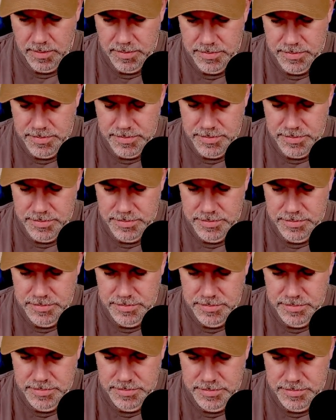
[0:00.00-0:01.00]

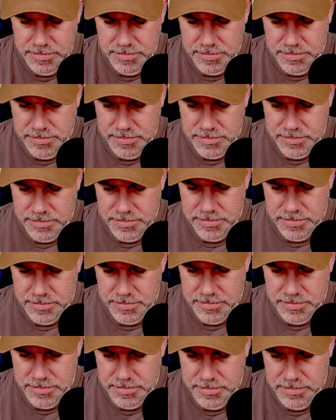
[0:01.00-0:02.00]

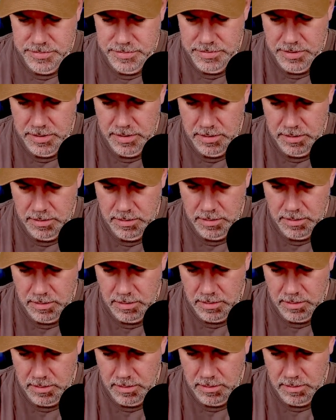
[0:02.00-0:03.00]

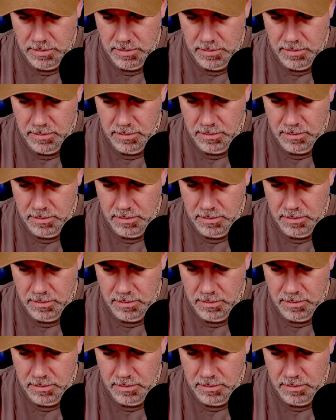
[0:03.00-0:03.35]
[no speech]